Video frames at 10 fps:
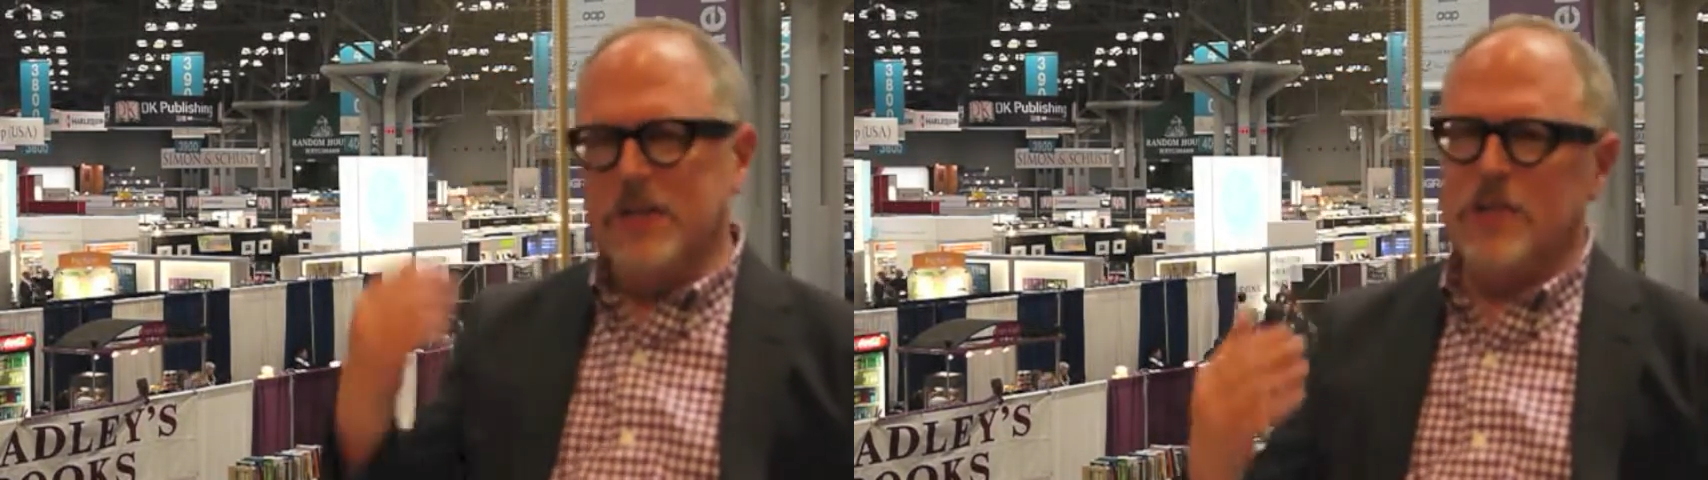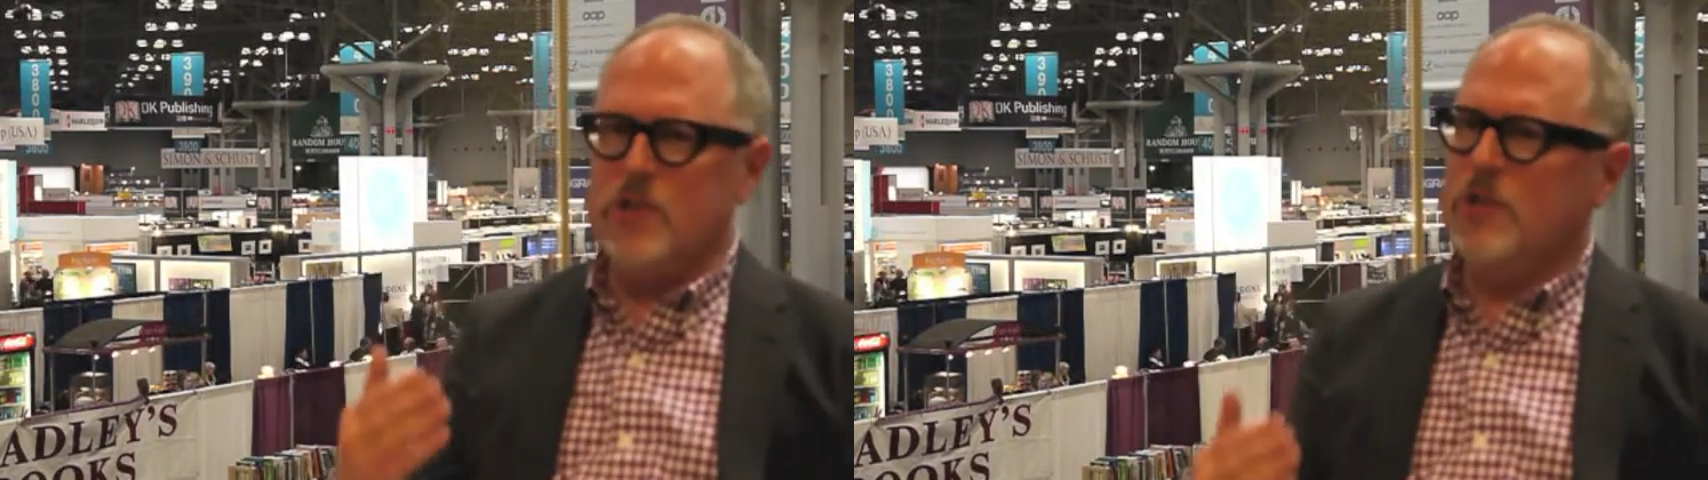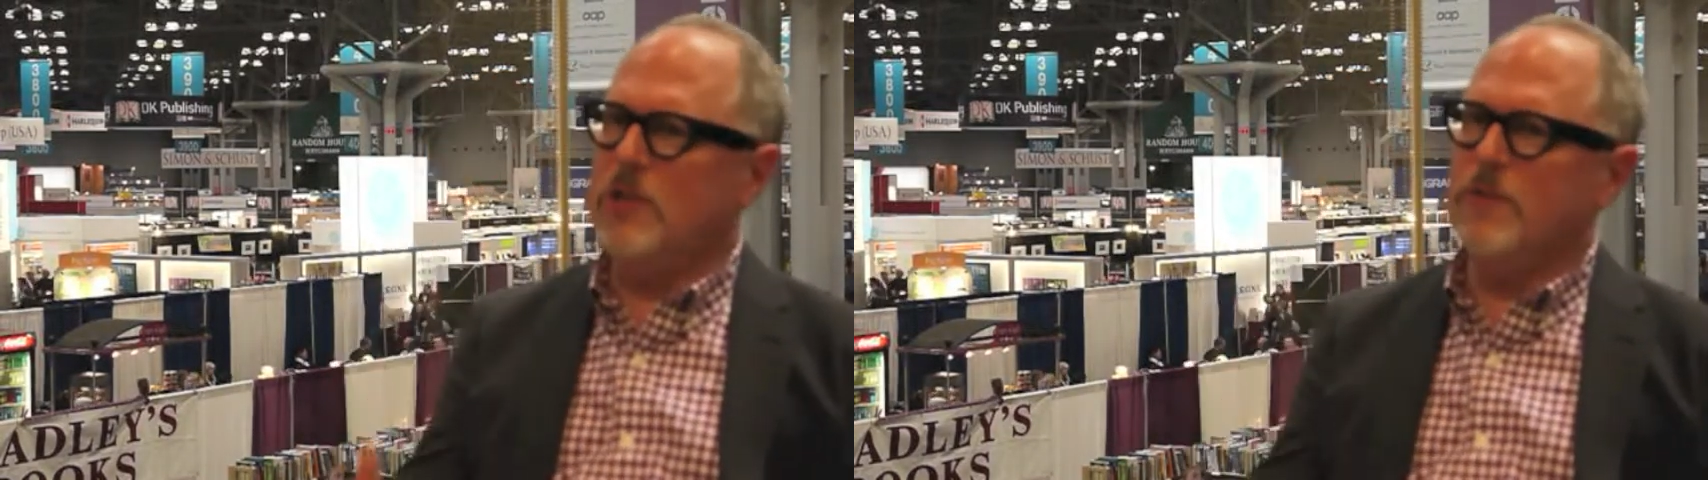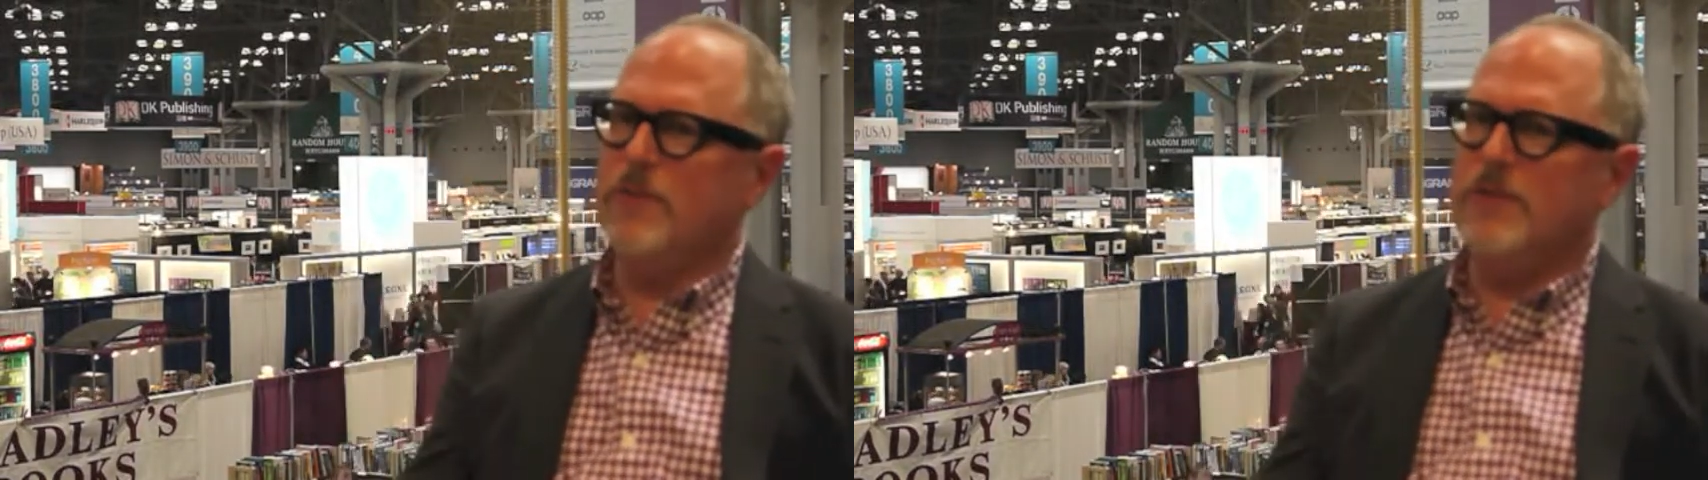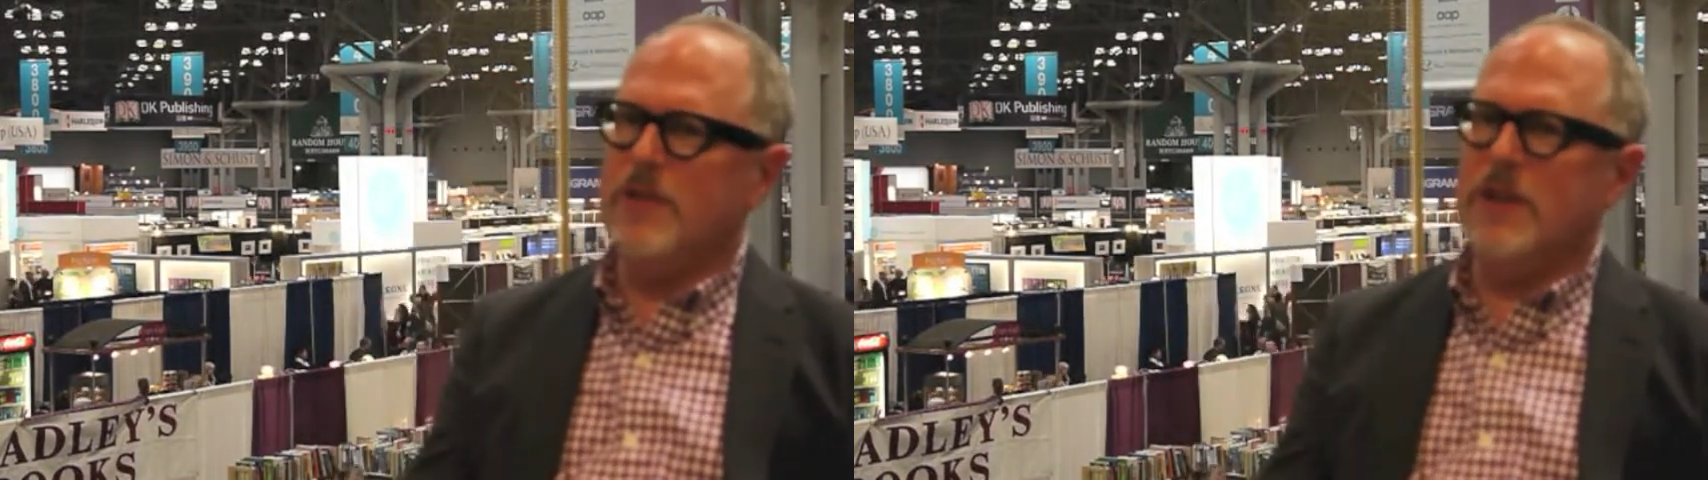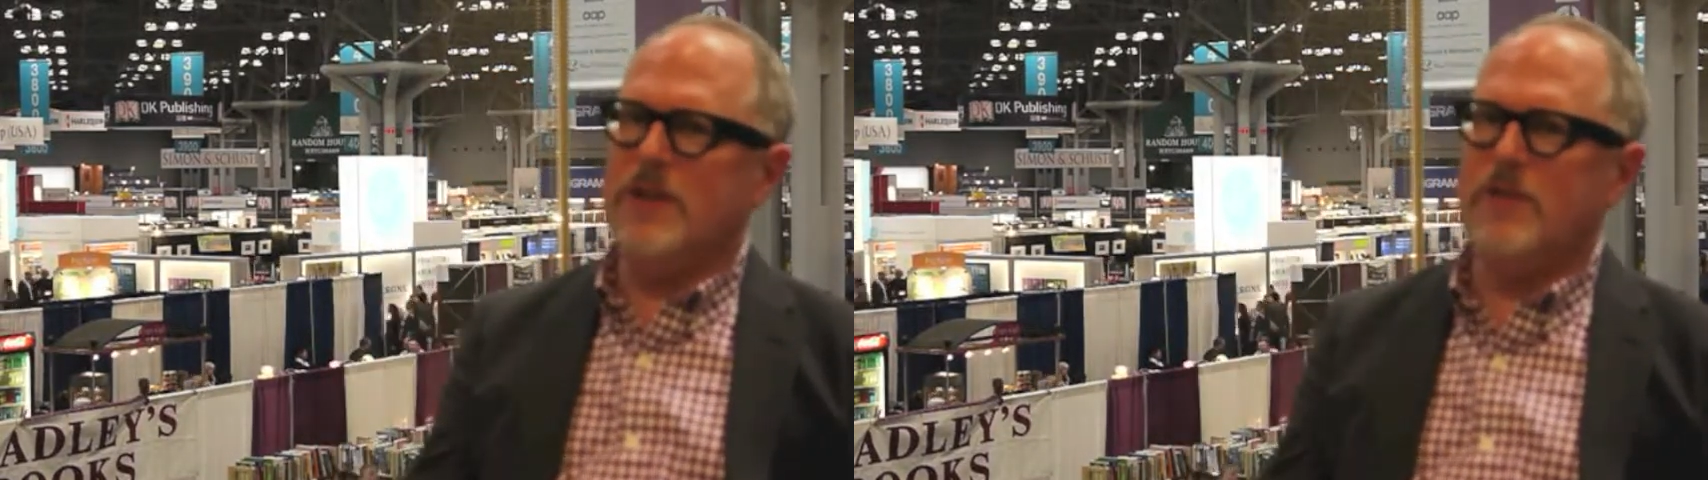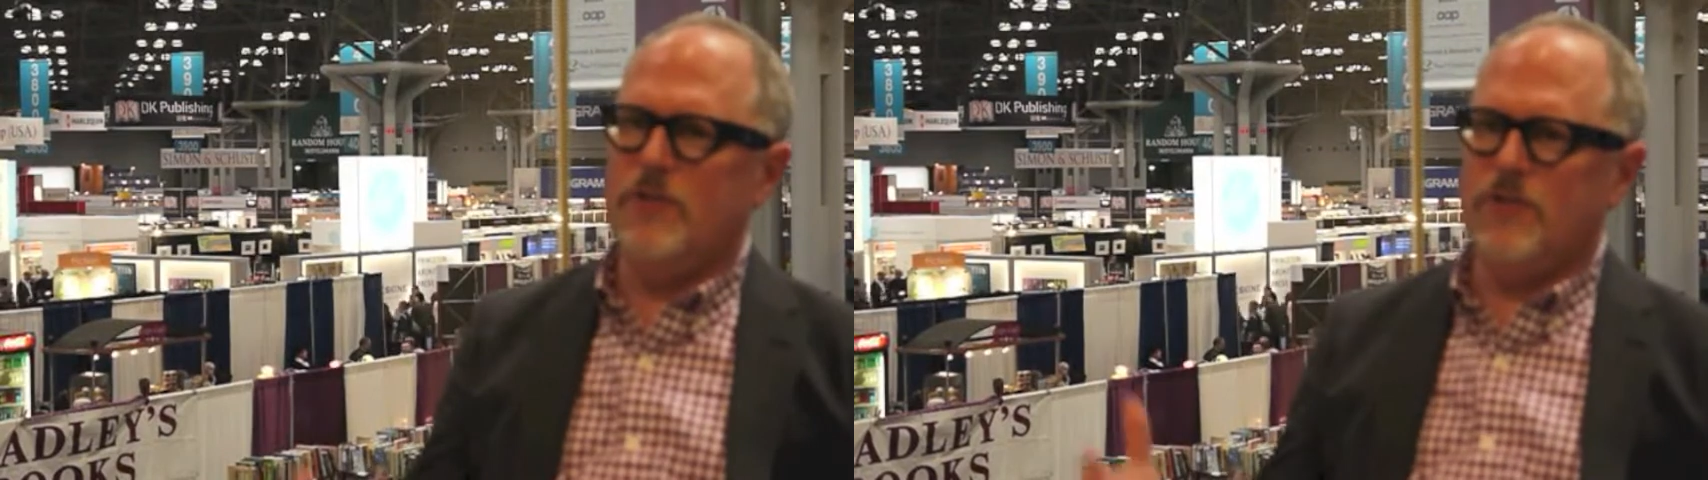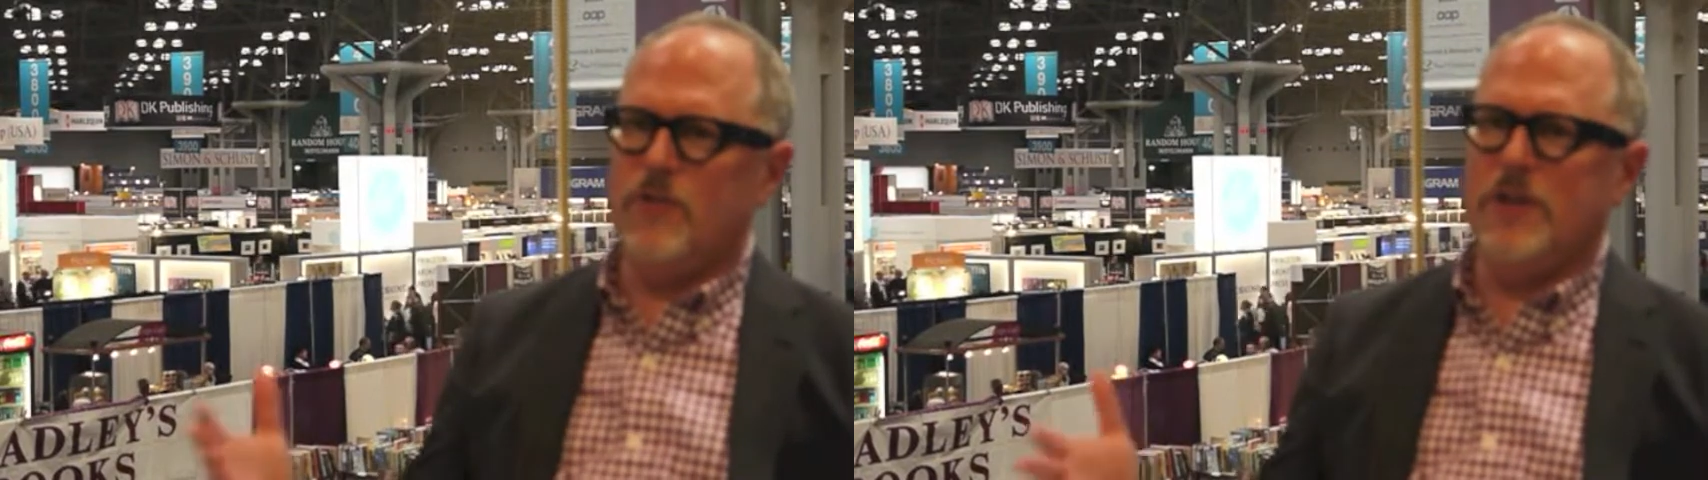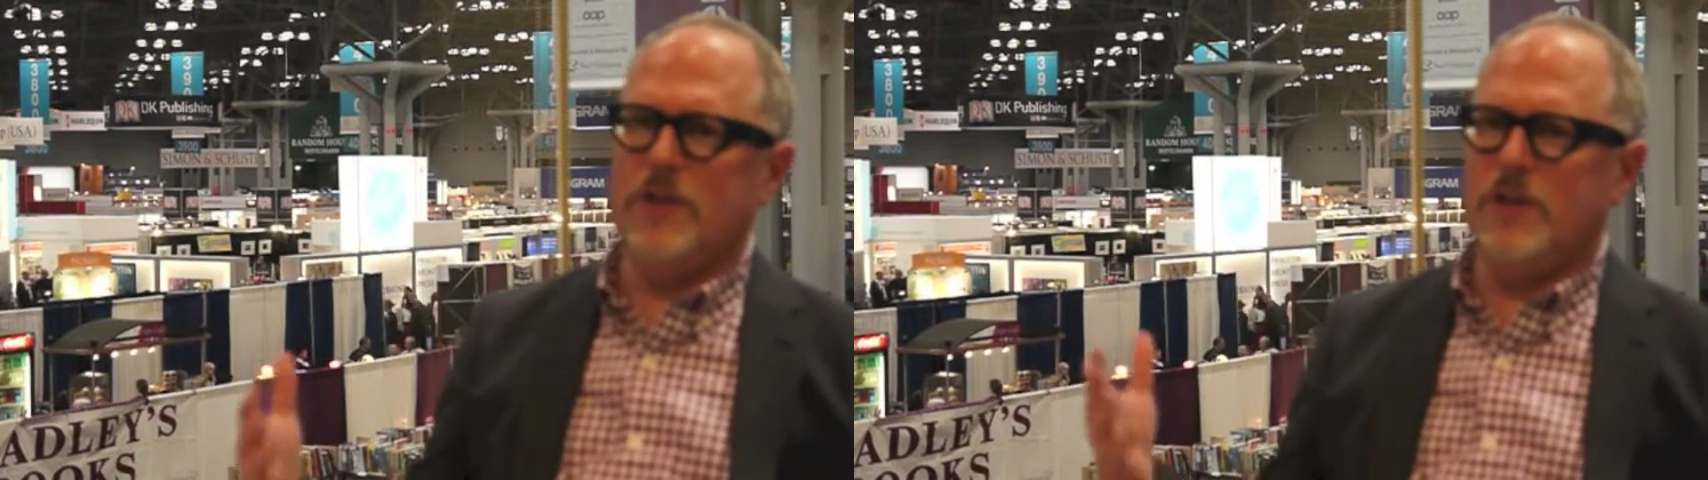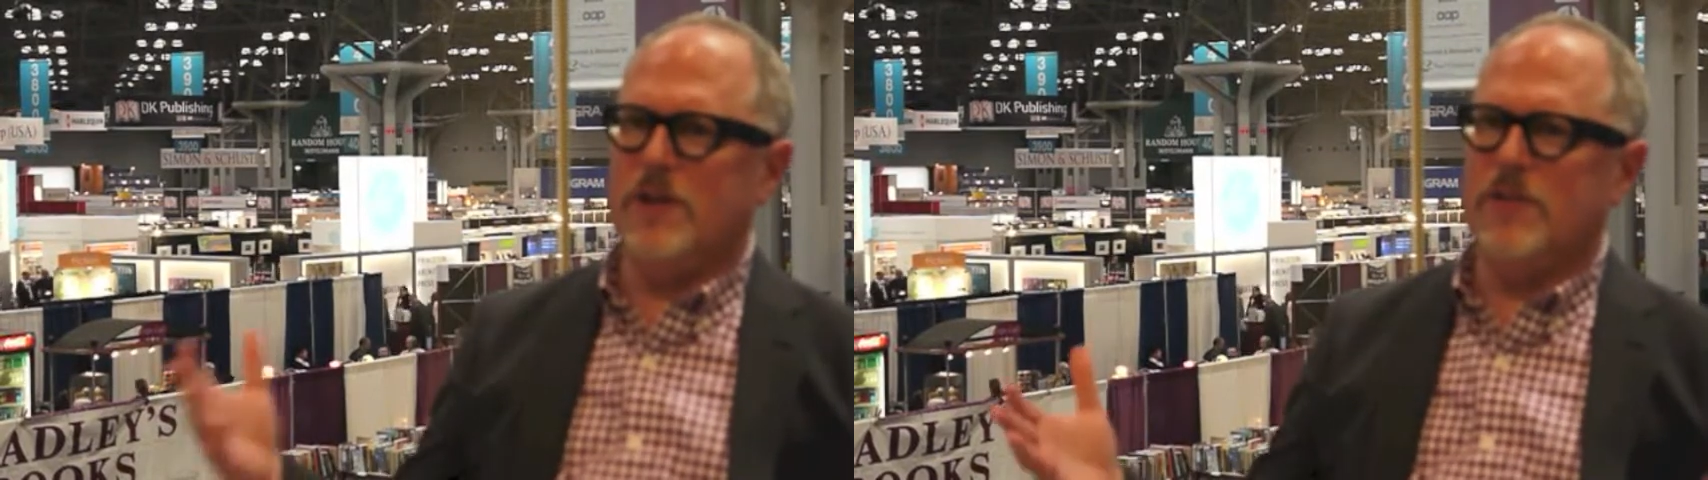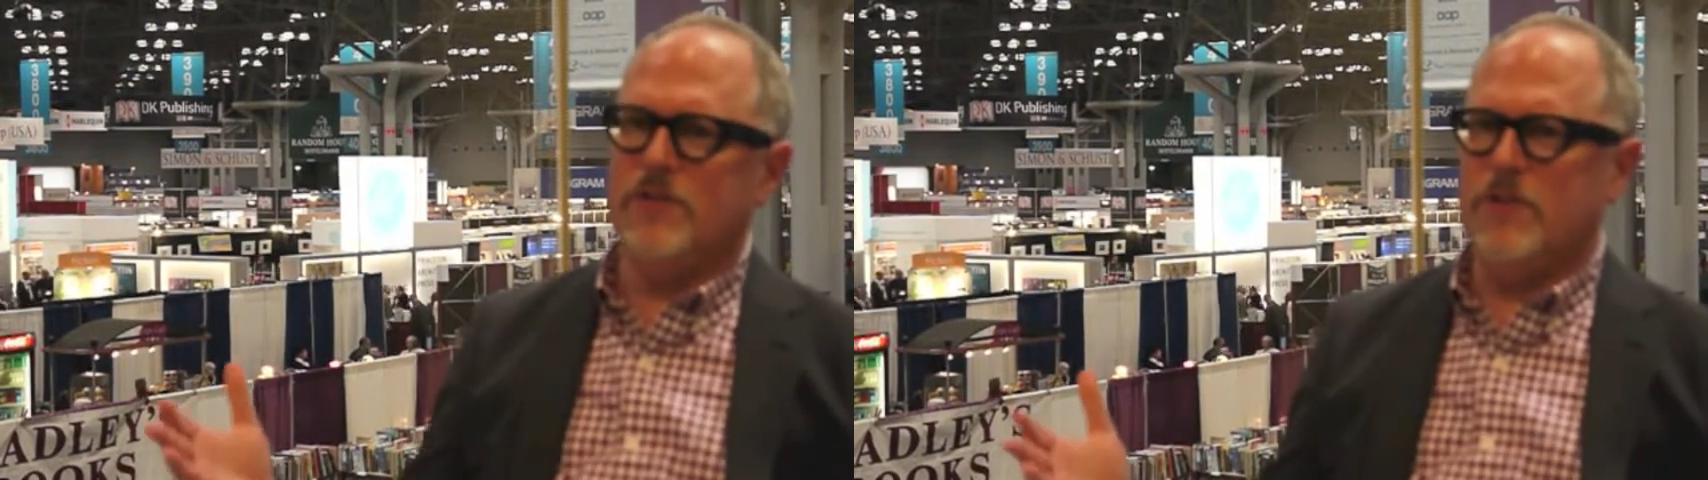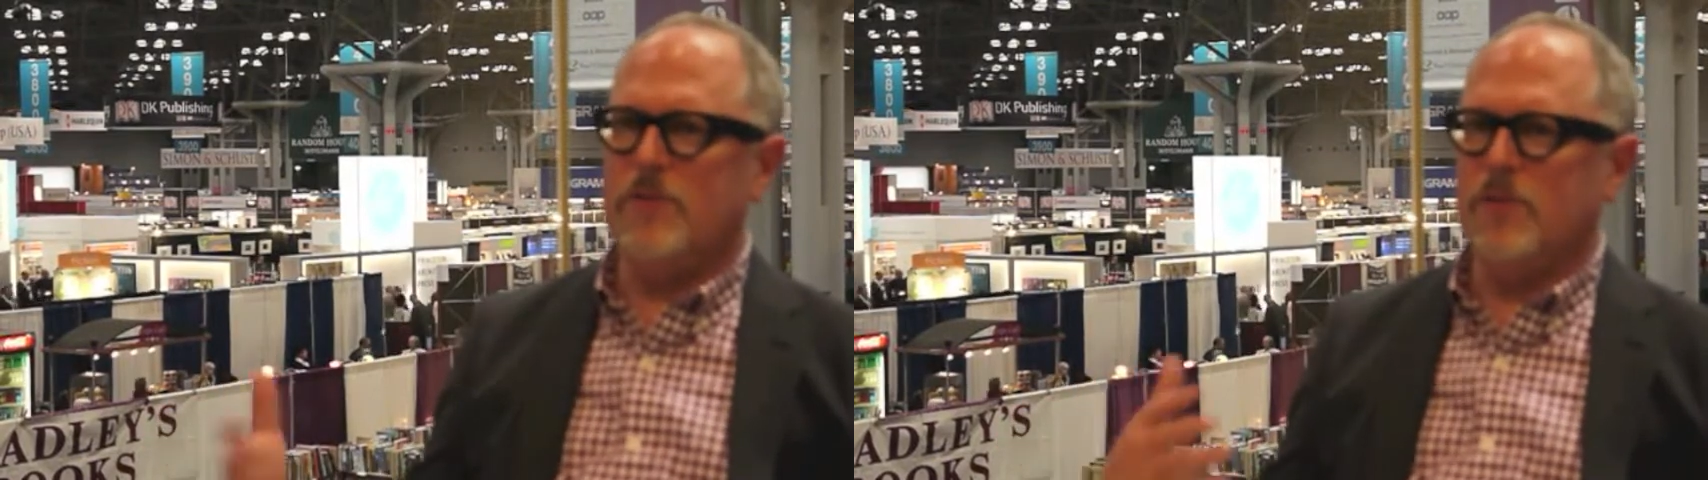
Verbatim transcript: the shelter was like this giant coliseum,